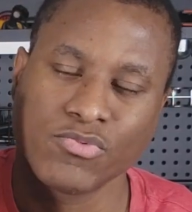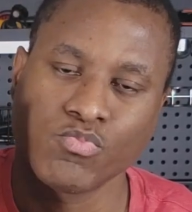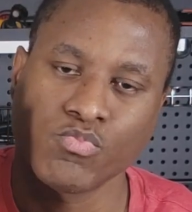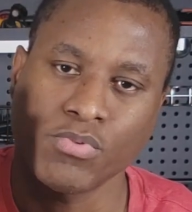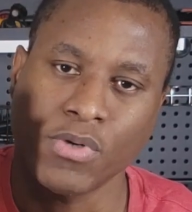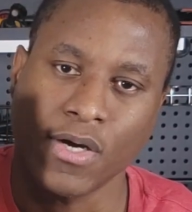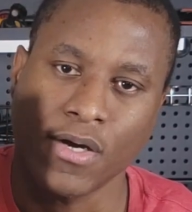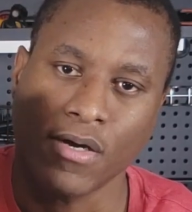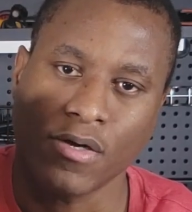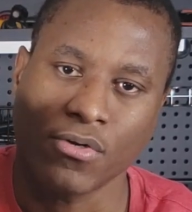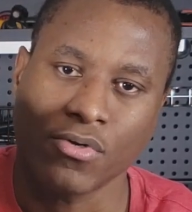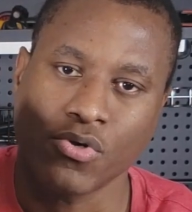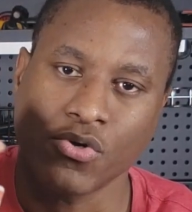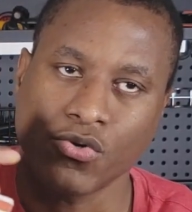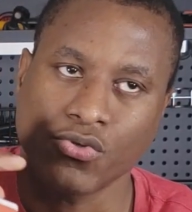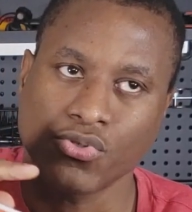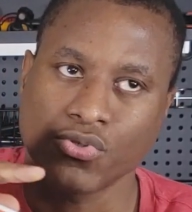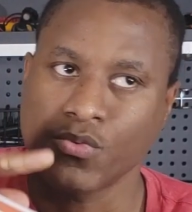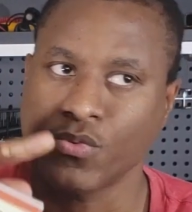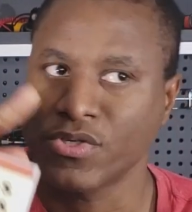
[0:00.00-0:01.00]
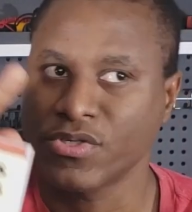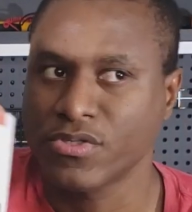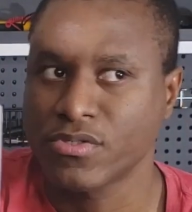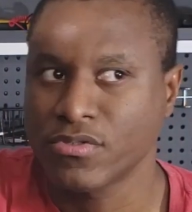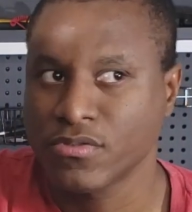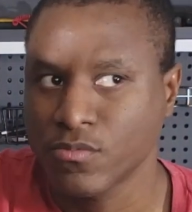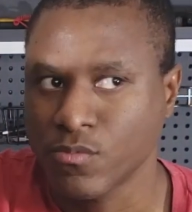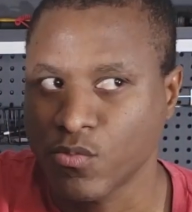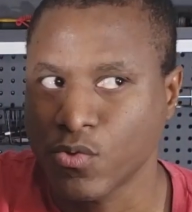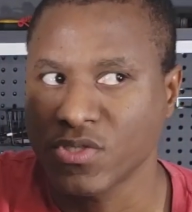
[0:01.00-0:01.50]
approach
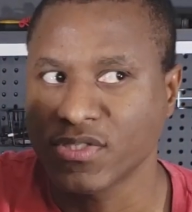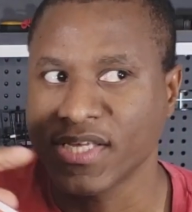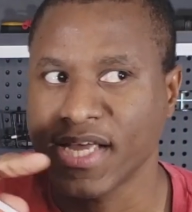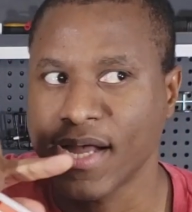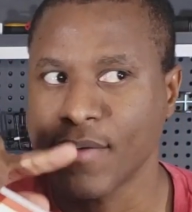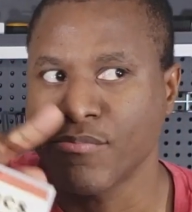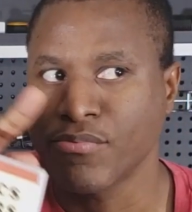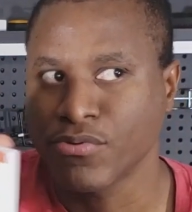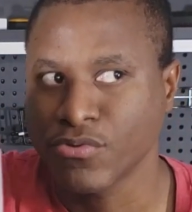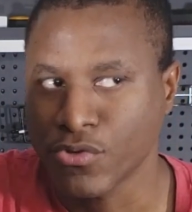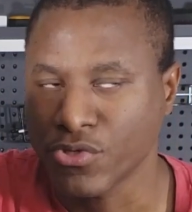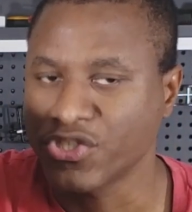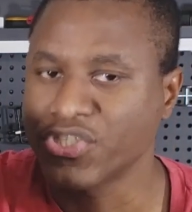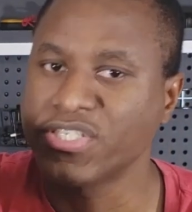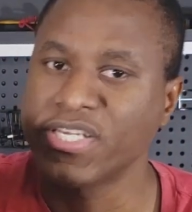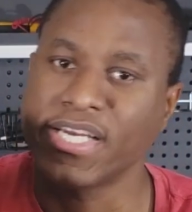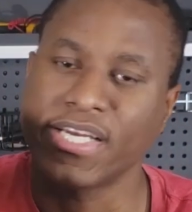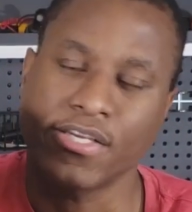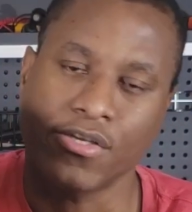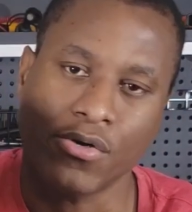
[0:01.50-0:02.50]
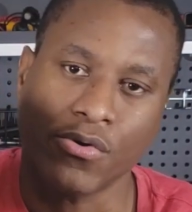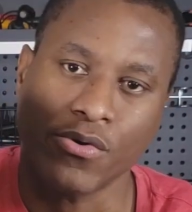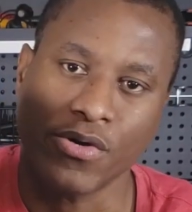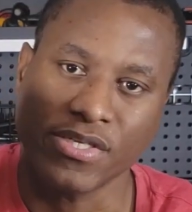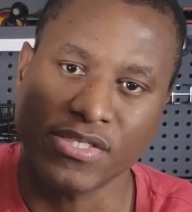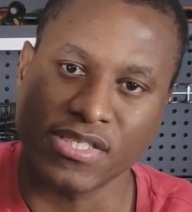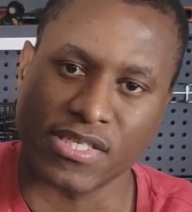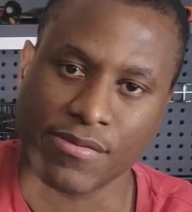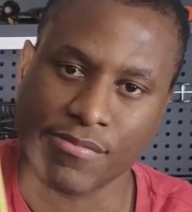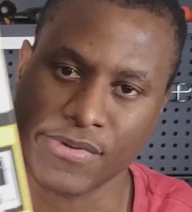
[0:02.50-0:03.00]
taking the
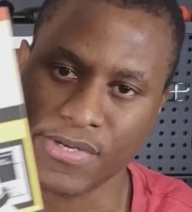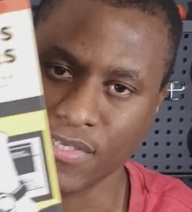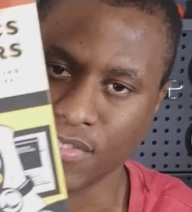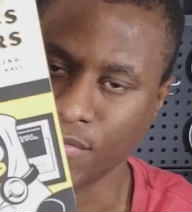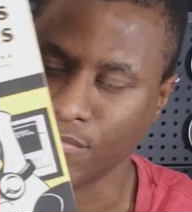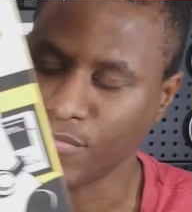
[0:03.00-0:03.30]
OSCP. Is a